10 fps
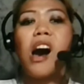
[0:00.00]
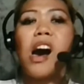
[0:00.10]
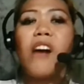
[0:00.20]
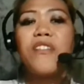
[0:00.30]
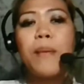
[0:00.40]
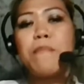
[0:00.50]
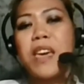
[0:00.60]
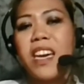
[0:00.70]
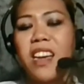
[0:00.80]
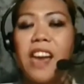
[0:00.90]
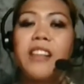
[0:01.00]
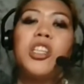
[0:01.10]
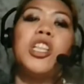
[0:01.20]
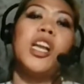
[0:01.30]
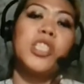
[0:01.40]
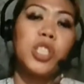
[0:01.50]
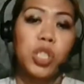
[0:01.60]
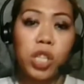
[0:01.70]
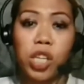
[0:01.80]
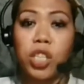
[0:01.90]
of the mean and
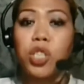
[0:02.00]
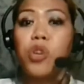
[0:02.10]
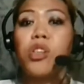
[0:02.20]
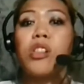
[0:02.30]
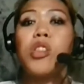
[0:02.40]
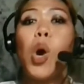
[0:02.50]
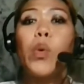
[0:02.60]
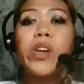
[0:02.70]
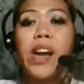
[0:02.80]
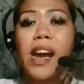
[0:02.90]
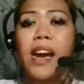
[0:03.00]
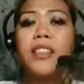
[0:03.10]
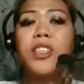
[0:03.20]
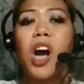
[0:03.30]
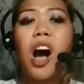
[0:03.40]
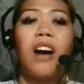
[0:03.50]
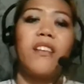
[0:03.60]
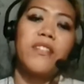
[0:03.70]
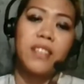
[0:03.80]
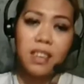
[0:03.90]
cluster to the lower end
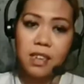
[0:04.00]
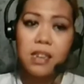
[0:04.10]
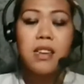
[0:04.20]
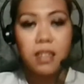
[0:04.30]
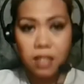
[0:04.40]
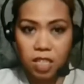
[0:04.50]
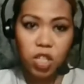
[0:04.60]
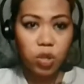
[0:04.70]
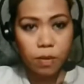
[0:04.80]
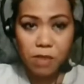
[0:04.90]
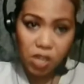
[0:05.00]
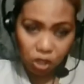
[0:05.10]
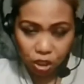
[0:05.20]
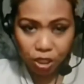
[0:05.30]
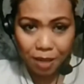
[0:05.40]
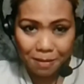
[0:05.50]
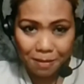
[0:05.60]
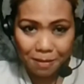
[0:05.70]
of the distribution.